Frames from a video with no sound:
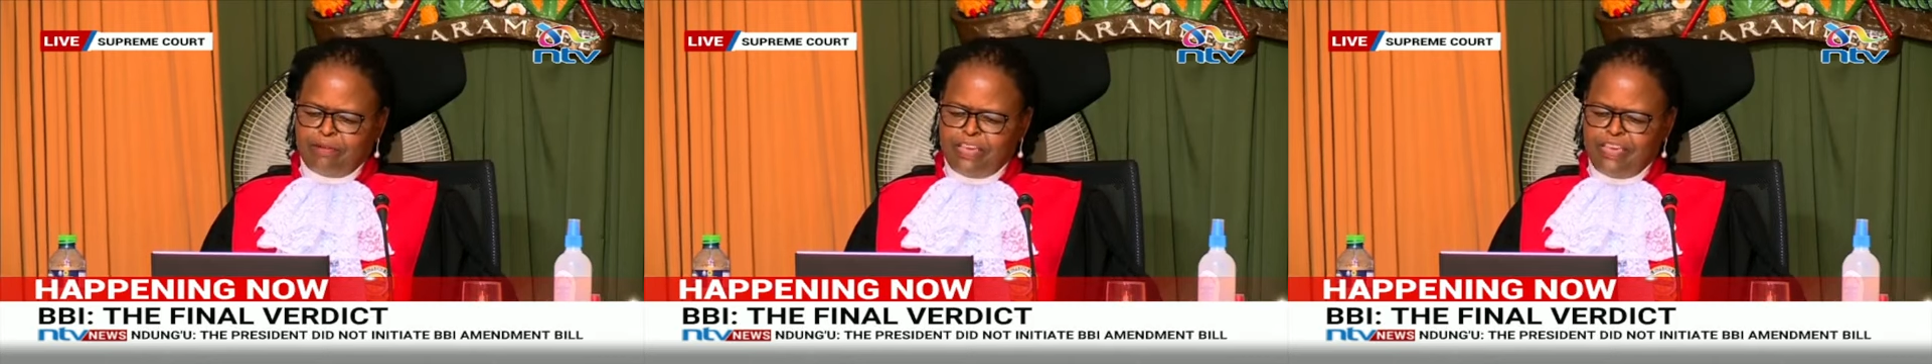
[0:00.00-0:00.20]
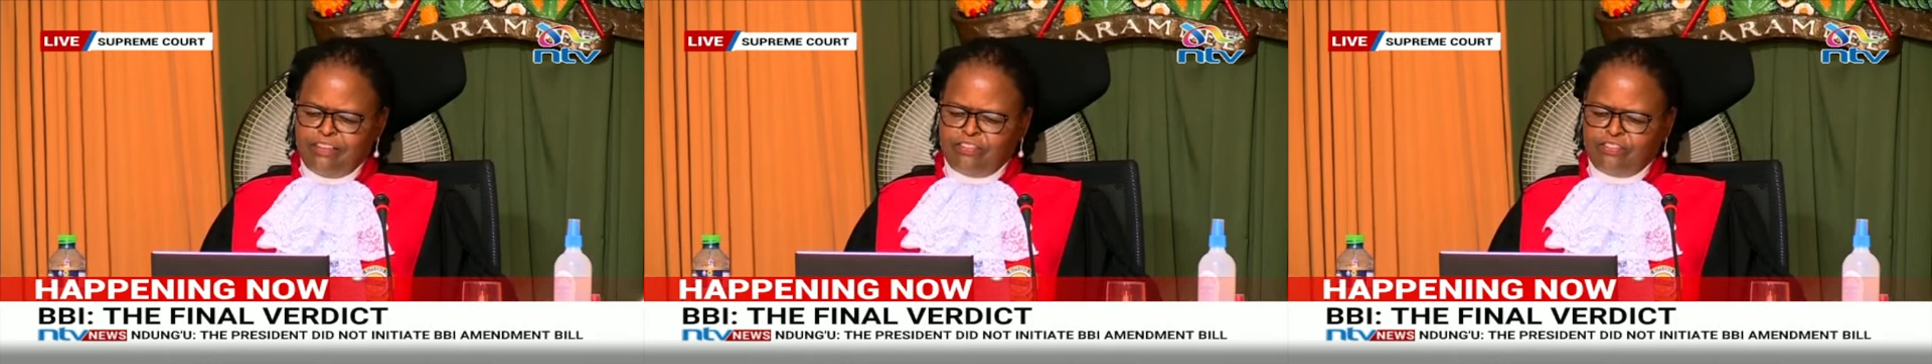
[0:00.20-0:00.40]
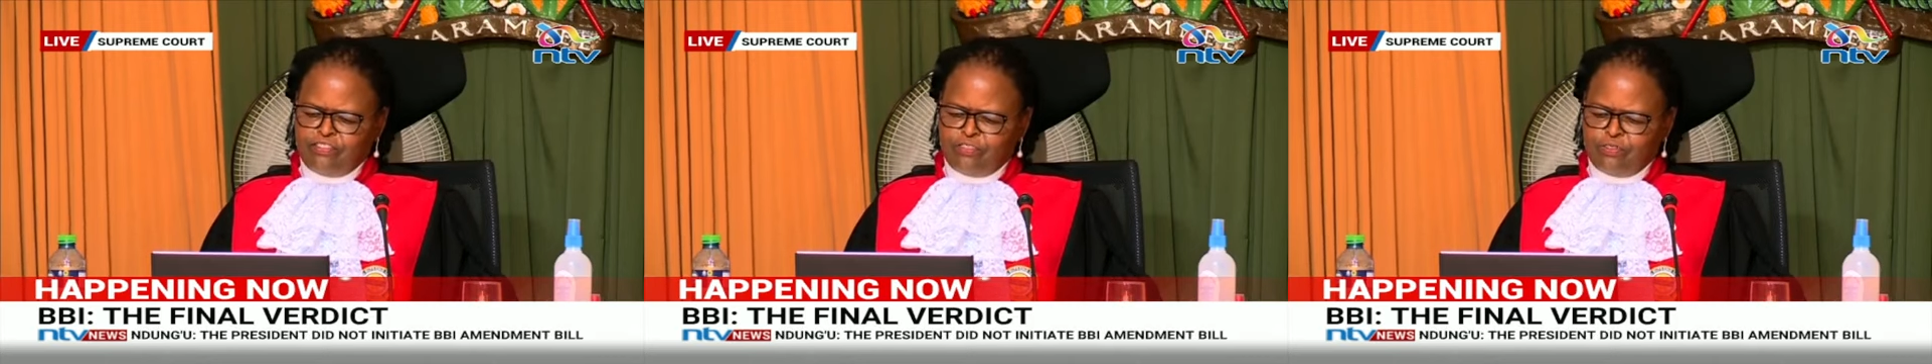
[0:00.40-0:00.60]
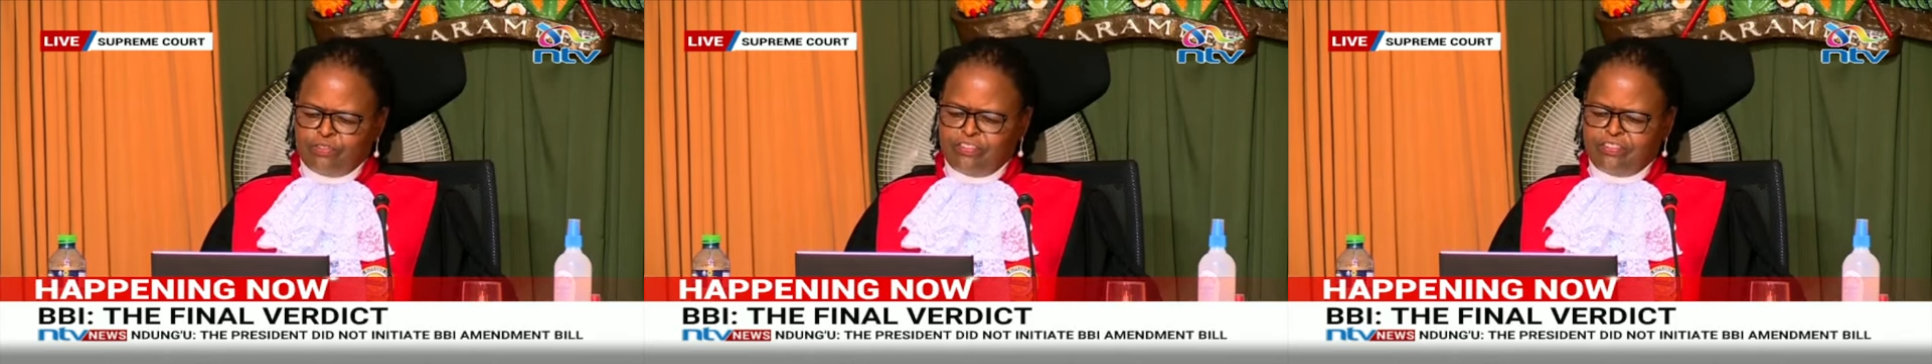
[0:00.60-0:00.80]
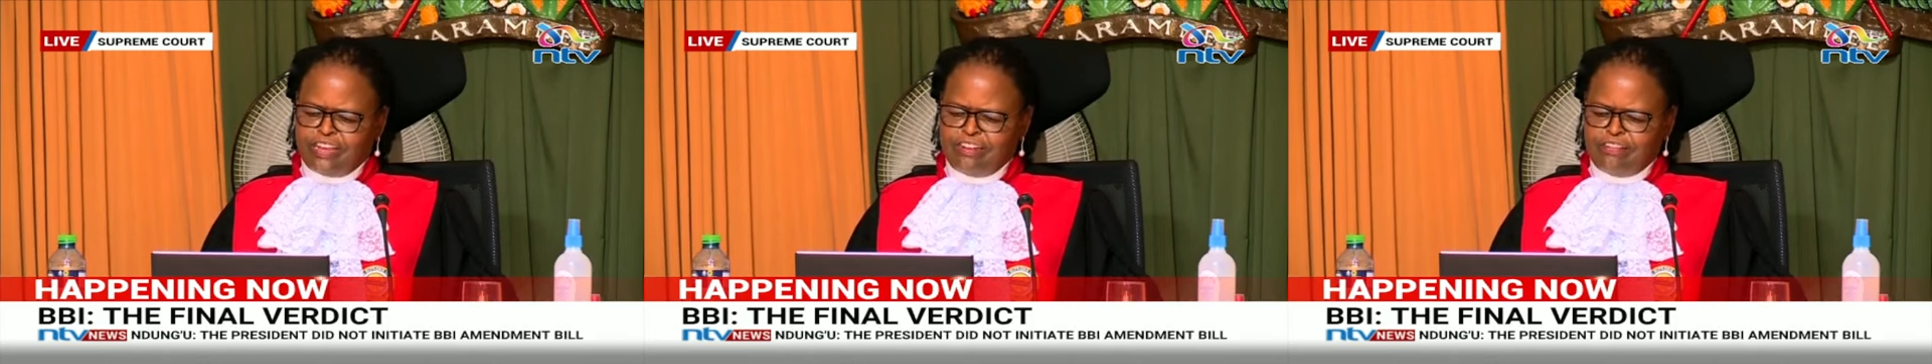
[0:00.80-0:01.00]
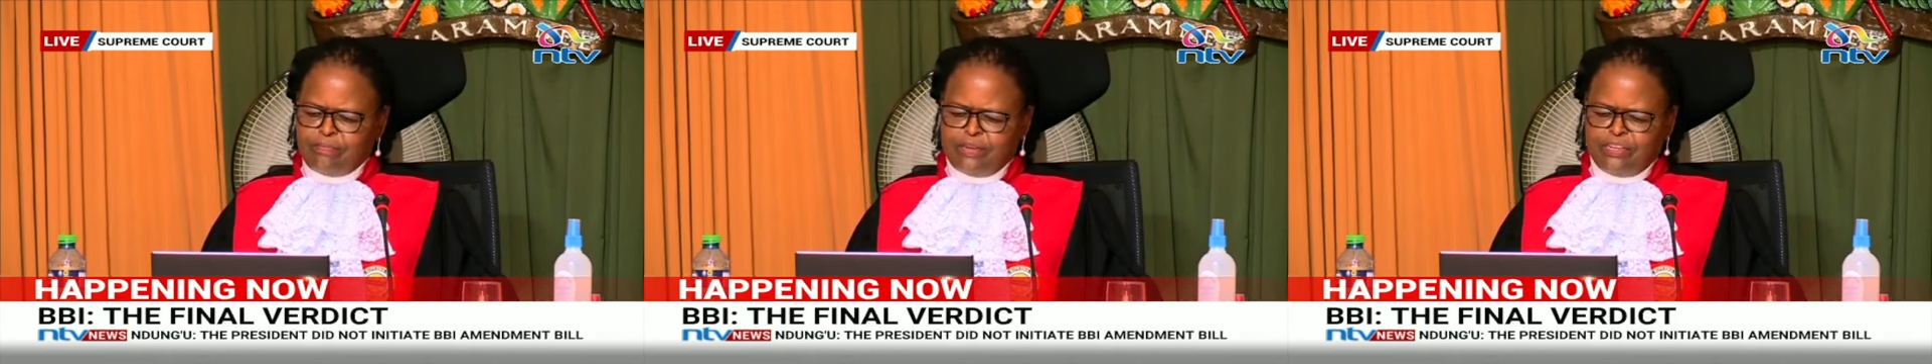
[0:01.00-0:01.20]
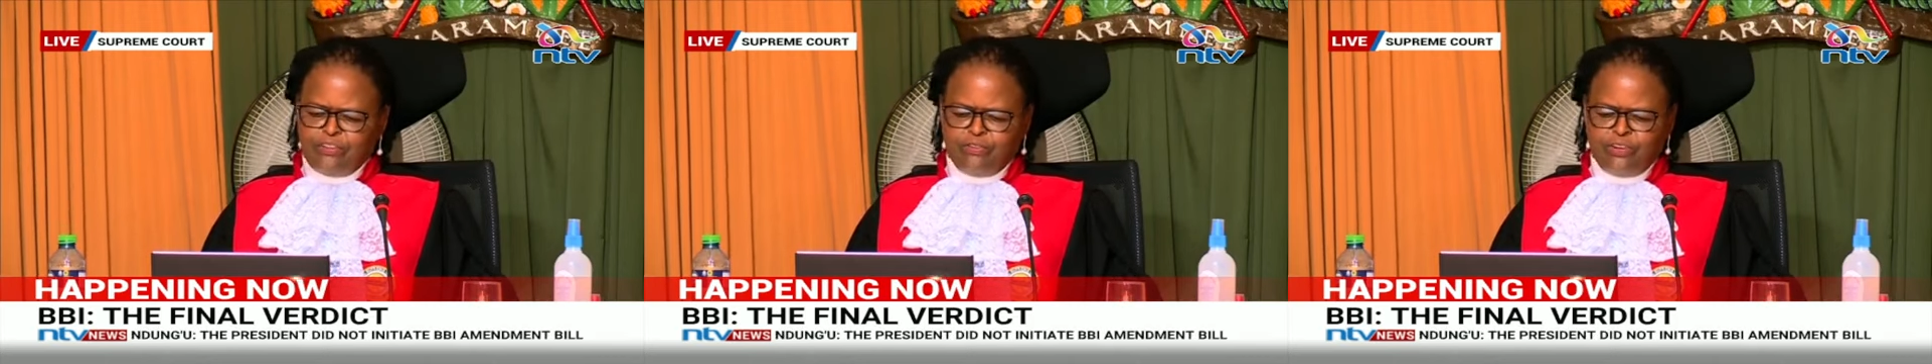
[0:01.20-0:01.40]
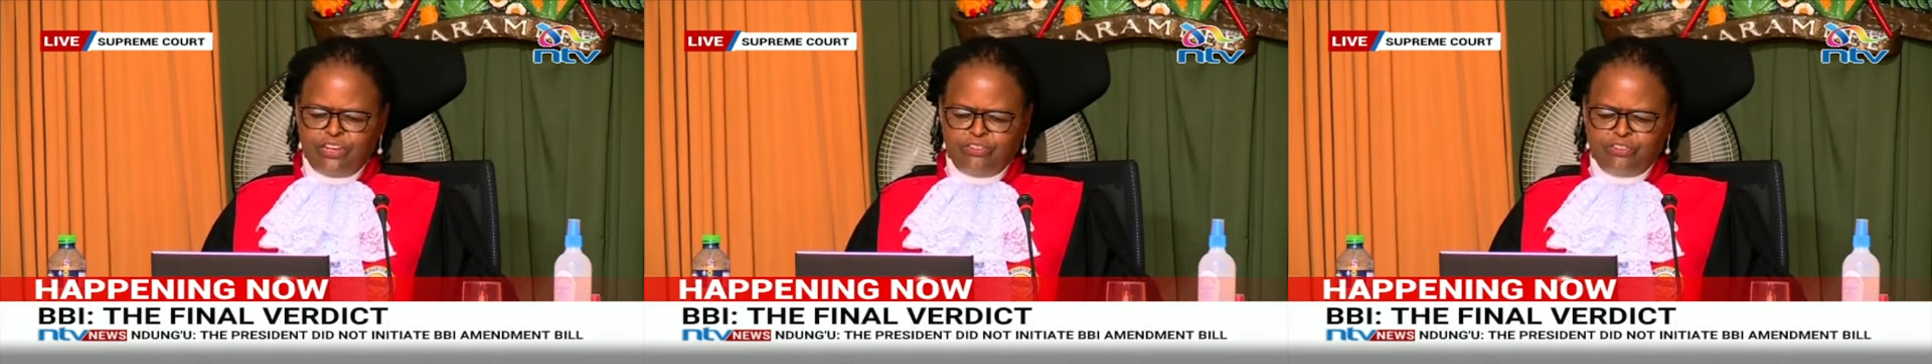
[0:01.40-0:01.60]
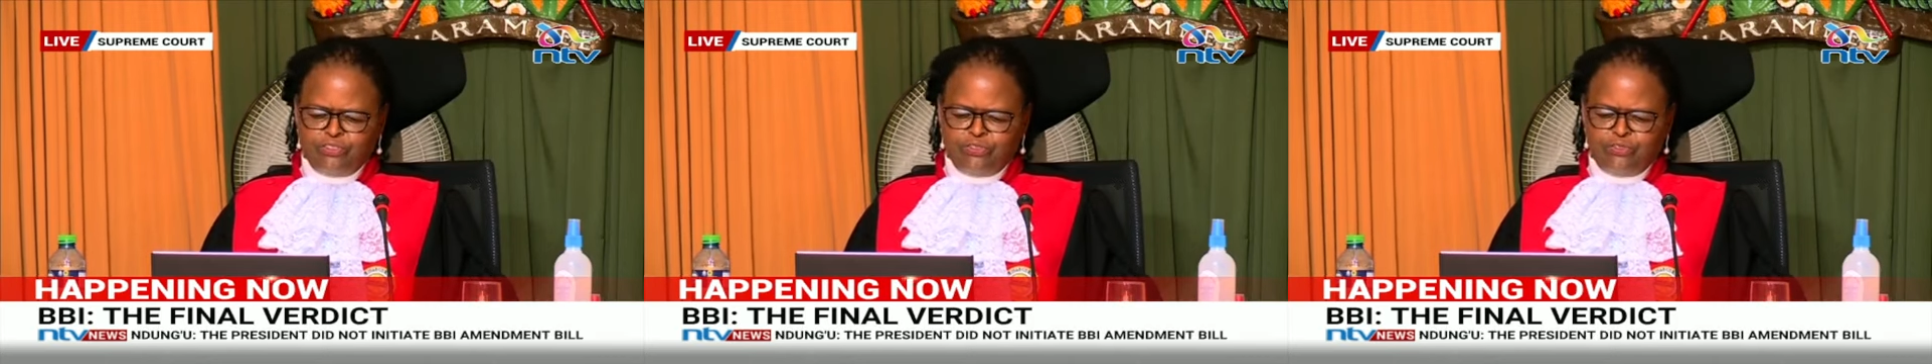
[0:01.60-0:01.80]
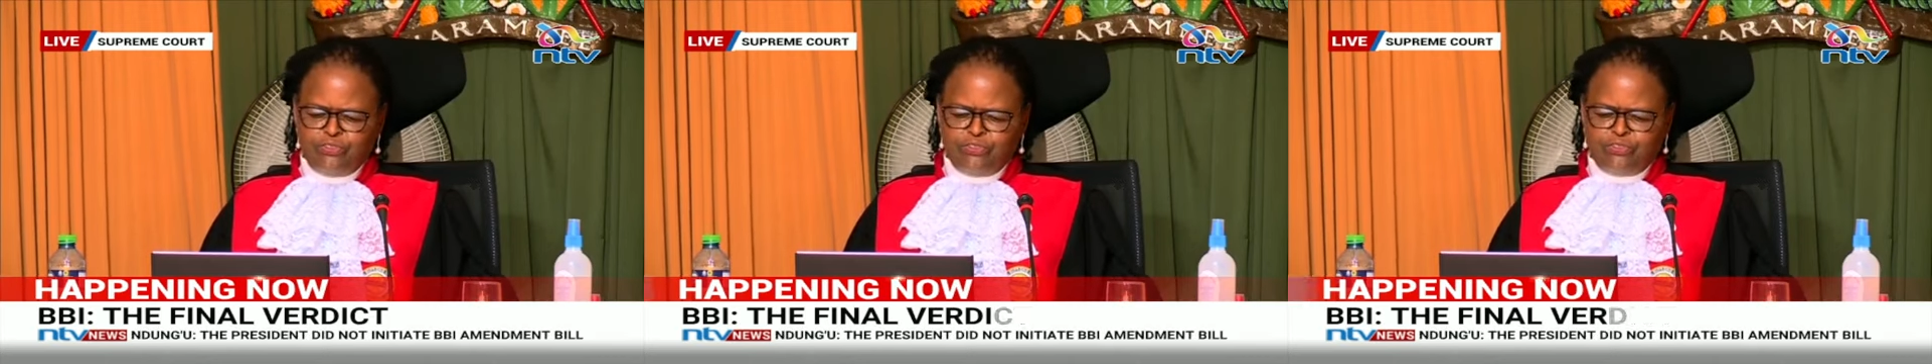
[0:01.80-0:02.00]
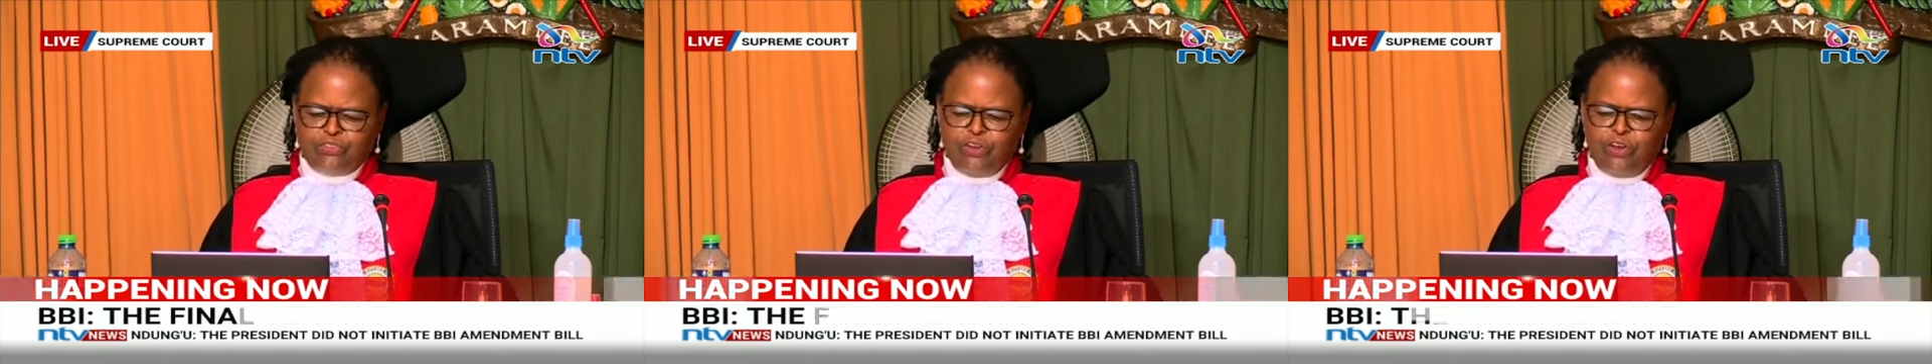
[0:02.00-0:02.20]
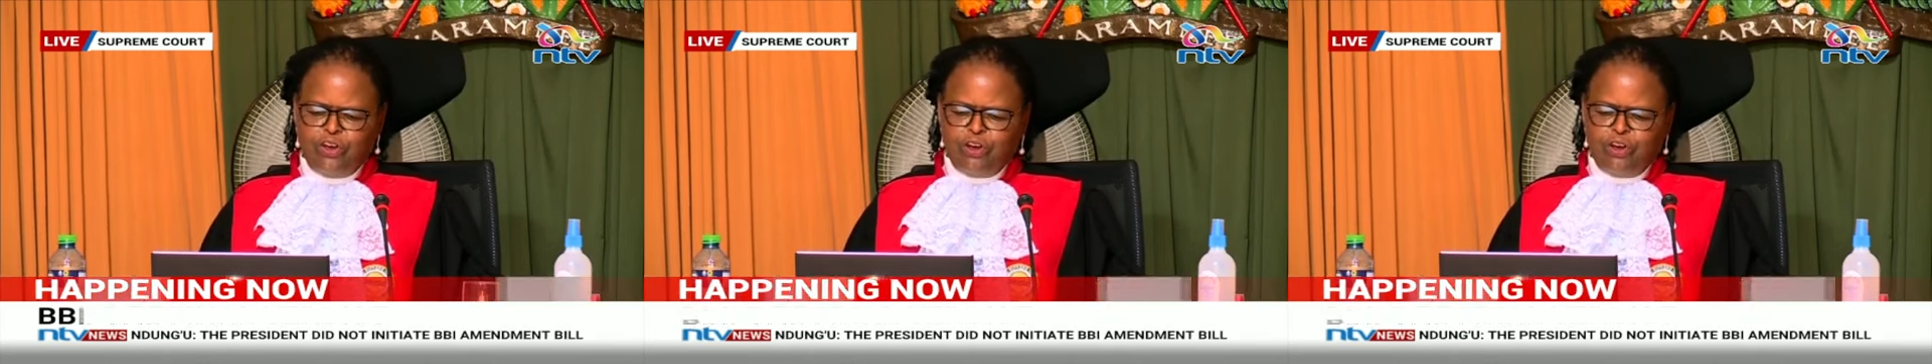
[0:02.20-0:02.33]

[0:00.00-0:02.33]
insults, and speculations